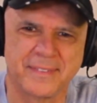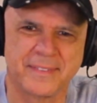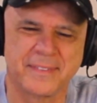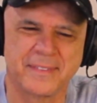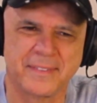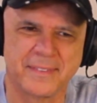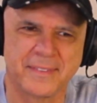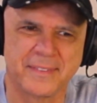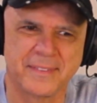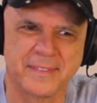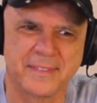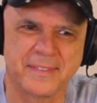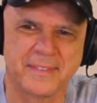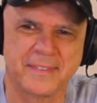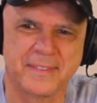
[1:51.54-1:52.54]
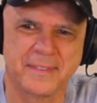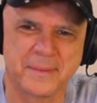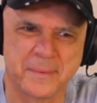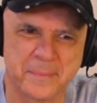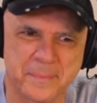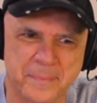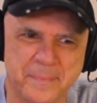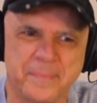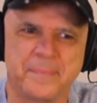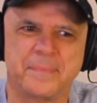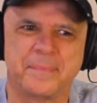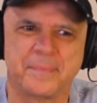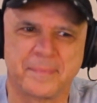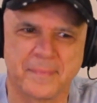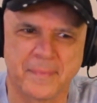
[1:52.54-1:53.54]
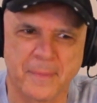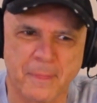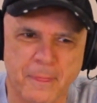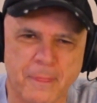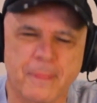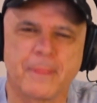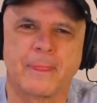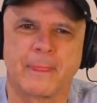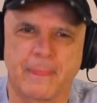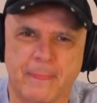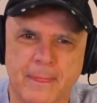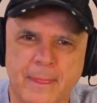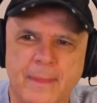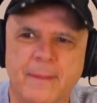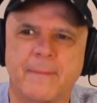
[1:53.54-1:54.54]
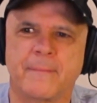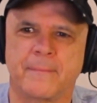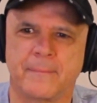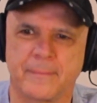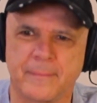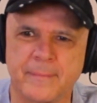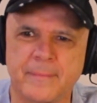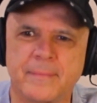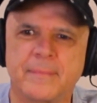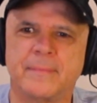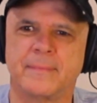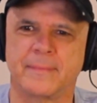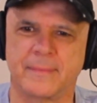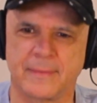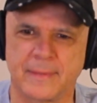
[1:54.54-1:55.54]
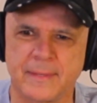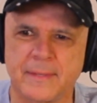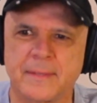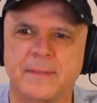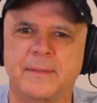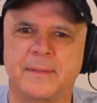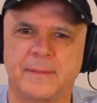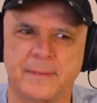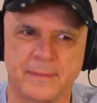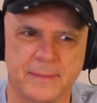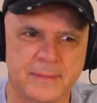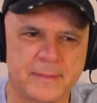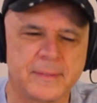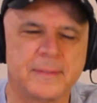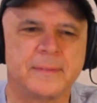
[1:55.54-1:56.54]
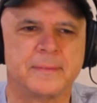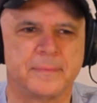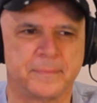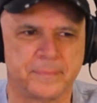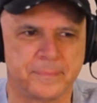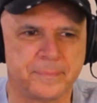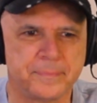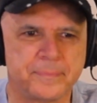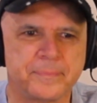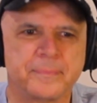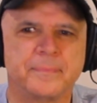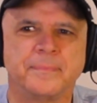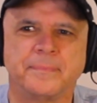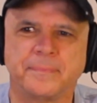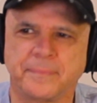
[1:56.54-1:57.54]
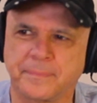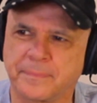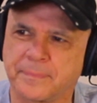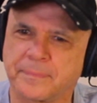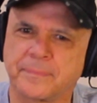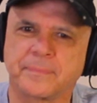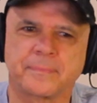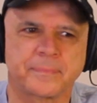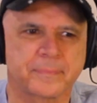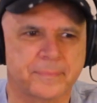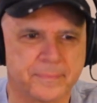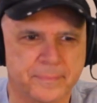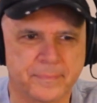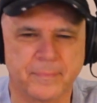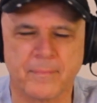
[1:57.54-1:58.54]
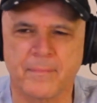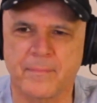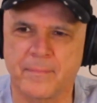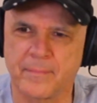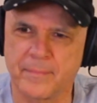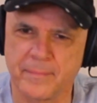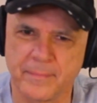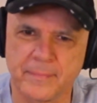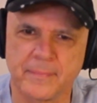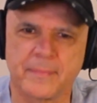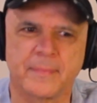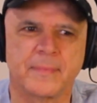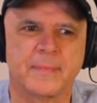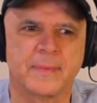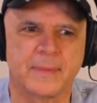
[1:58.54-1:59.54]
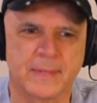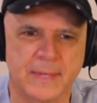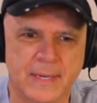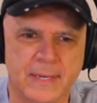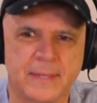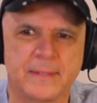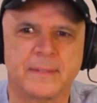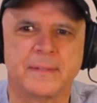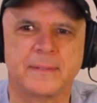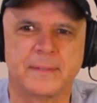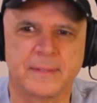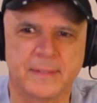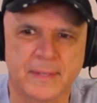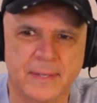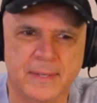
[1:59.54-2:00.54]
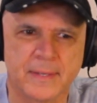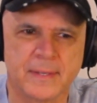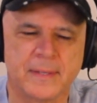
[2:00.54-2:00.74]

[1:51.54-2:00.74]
If you have not floated down the old Frio, heard red dirt music on your radio, Eden Coopers down in Llano